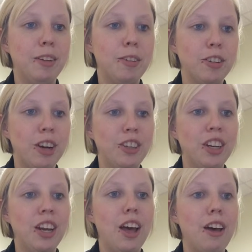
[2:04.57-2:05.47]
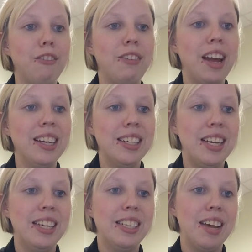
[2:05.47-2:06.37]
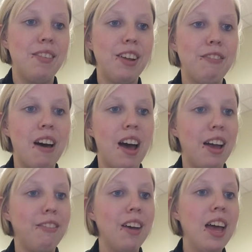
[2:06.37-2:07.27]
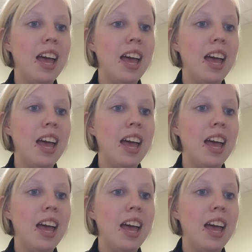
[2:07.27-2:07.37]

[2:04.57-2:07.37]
Demonstration of 1975,